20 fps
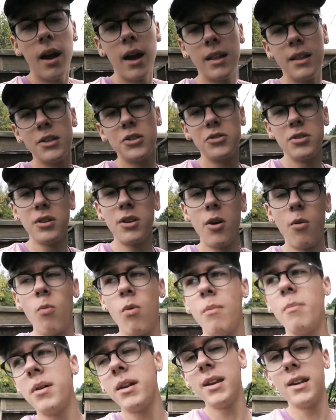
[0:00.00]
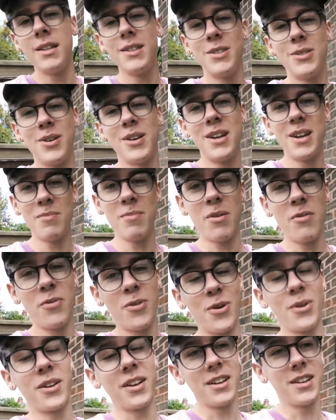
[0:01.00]
I literally got one minute into editing my
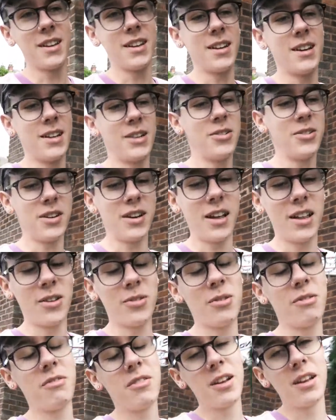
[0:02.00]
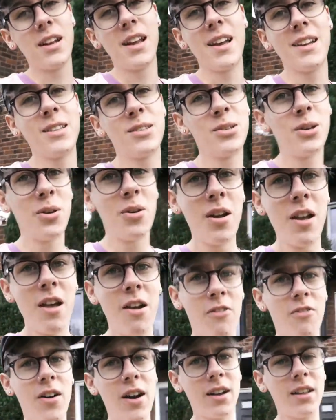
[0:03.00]
vlog and then Ella and Ella are here now. So
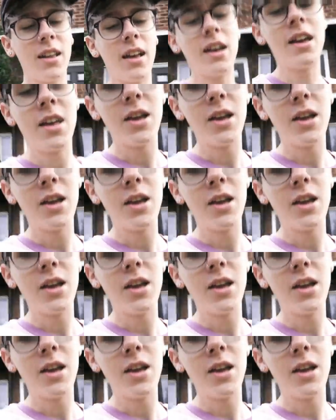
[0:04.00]
finally,